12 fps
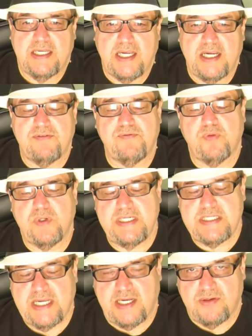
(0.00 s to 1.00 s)
Every
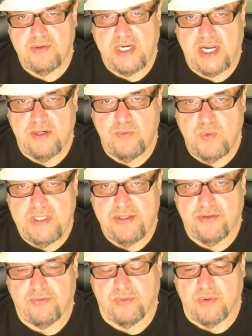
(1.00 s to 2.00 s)
town I
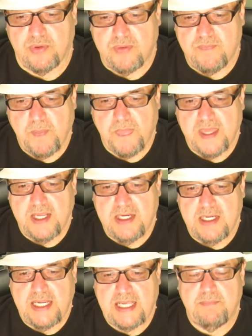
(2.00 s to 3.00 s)
went through
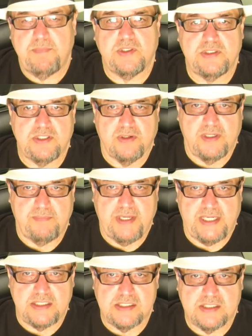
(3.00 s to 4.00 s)
had a military
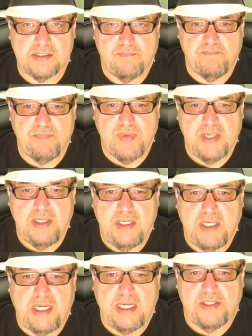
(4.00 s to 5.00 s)
base,
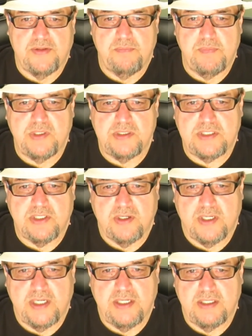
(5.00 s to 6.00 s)
and the
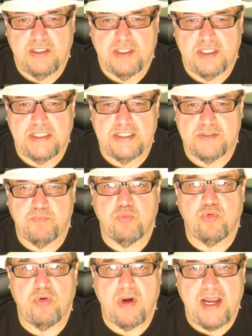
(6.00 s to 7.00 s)
military is
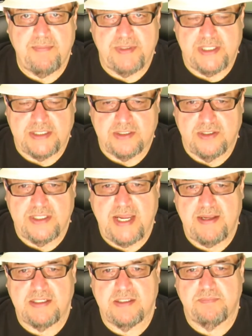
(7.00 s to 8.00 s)
prominent. They're
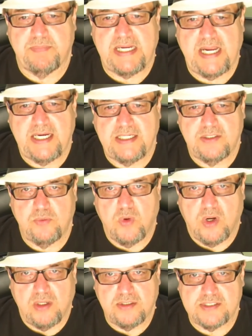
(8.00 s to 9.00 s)
not behind a
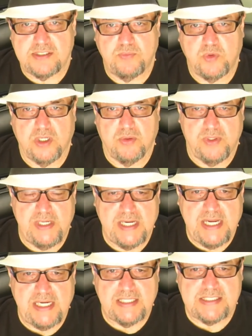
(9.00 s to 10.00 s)
wall somewhere where you
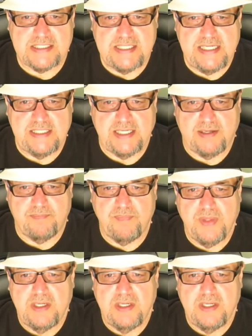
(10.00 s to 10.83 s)
can't see them.